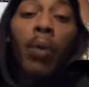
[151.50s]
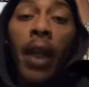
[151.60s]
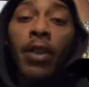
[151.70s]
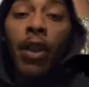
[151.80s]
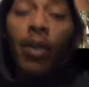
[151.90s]

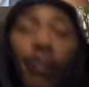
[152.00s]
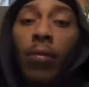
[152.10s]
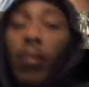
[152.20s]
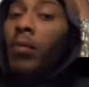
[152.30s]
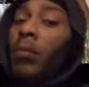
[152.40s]
they deserve.
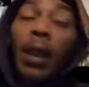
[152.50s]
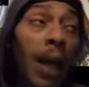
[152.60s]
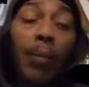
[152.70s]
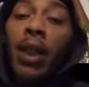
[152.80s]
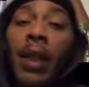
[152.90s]
But
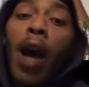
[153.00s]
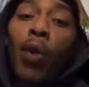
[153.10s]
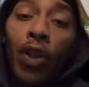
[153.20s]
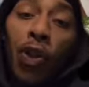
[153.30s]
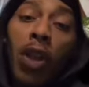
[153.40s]
I'm done. Now I
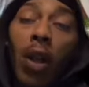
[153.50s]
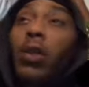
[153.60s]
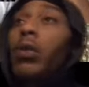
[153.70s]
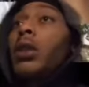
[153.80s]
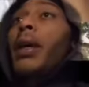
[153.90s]
want to know y'all
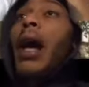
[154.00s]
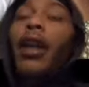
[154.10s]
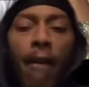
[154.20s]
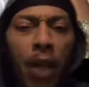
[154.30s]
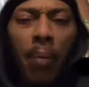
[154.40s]
thoughts on this, man. How
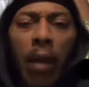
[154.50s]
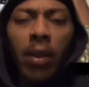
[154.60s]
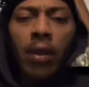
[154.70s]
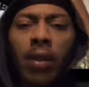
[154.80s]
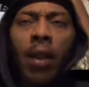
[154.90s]
y'all feel about
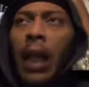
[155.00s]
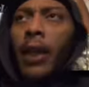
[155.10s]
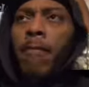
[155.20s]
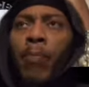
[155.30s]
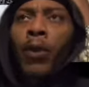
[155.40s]
this?
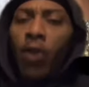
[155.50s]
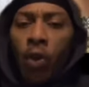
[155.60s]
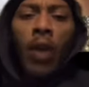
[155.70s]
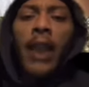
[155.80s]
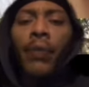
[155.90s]
Like, do
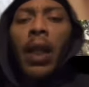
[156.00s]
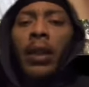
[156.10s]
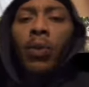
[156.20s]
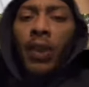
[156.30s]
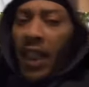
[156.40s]
you guys feel like
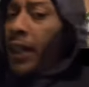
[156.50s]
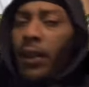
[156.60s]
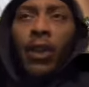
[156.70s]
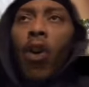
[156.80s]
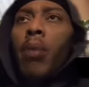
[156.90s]
this was
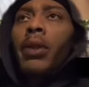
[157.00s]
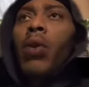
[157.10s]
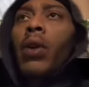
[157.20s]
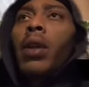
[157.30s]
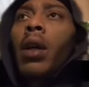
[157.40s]
instant karma
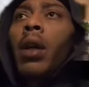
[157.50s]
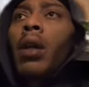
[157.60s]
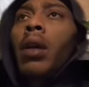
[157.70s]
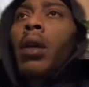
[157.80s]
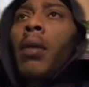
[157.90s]
or
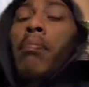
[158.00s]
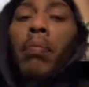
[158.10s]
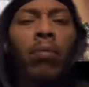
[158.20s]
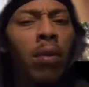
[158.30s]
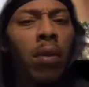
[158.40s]

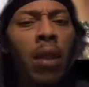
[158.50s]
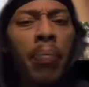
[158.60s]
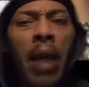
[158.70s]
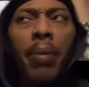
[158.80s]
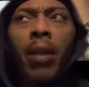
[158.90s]
could
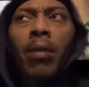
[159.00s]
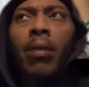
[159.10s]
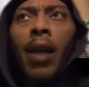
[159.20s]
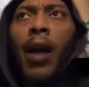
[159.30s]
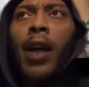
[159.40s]
maybe
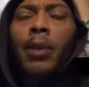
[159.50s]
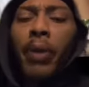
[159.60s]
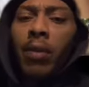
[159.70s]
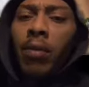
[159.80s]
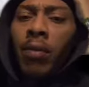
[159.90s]
the husband